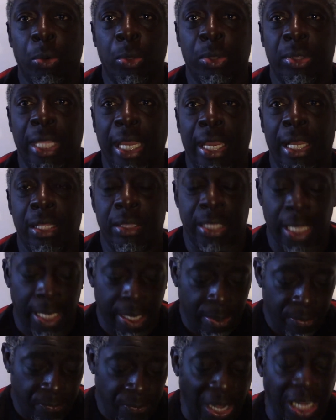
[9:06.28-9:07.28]

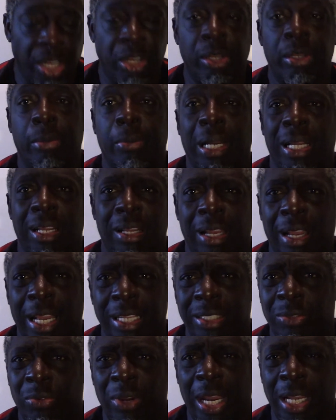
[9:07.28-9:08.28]
they're valuing him
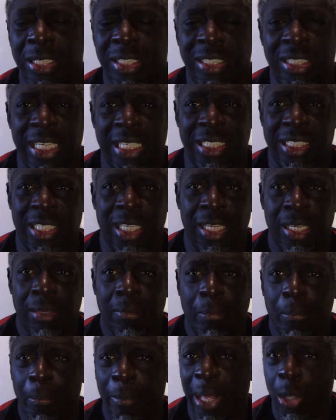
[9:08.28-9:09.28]
at around 60
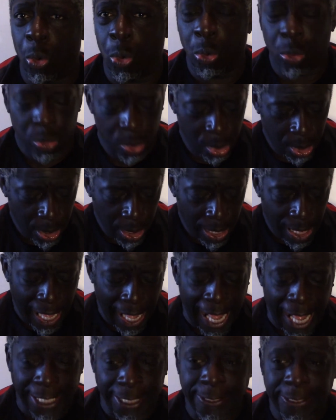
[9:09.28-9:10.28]
mil,
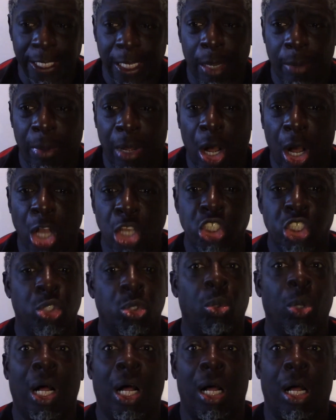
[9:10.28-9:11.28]
and
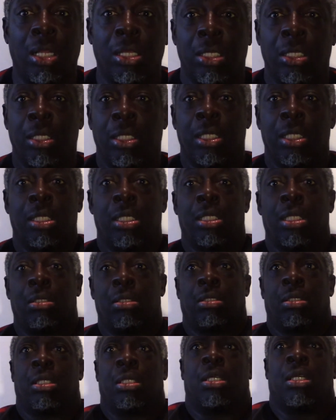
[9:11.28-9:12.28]
Arsenal are
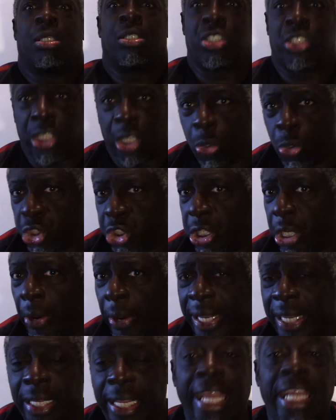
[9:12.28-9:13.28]
still
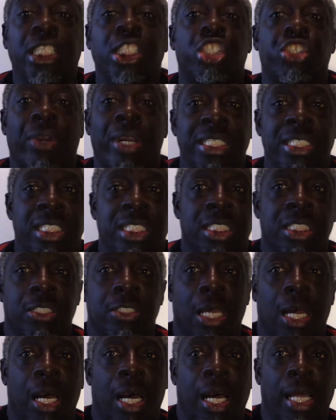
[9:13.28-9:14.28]
showing interest.
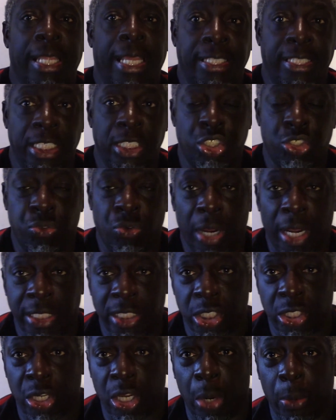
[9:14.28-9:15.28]
They did try
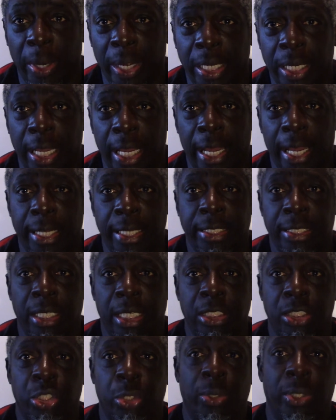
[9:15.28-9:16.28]
to go in
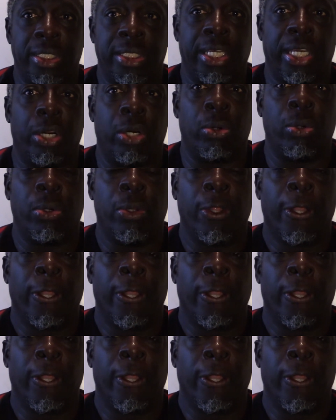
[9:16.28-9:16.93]
and do a deal